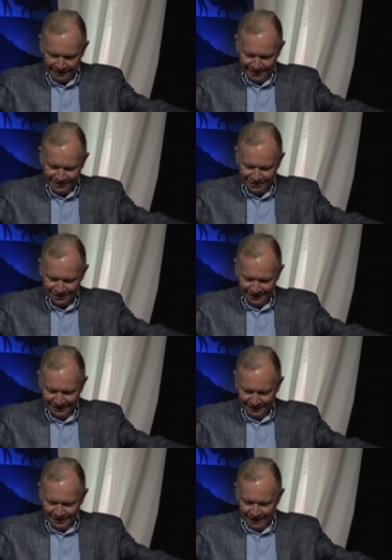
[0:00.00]
this
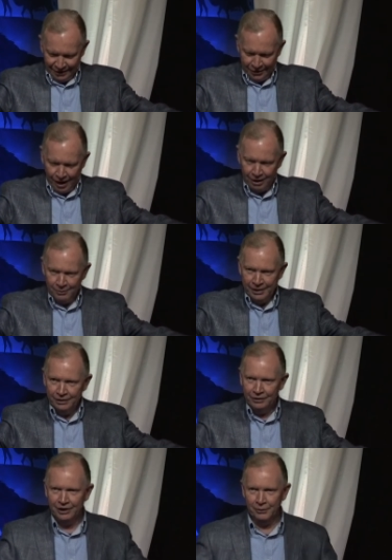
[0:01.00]
$100
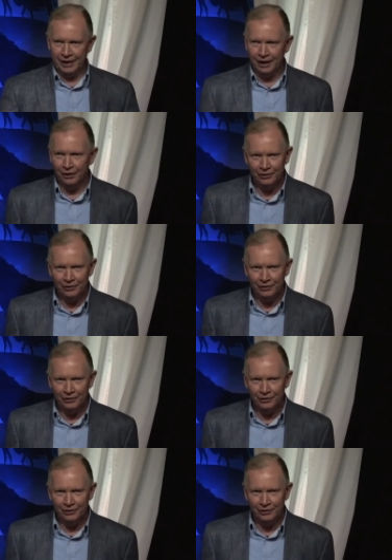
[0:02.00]
meal. Here we go.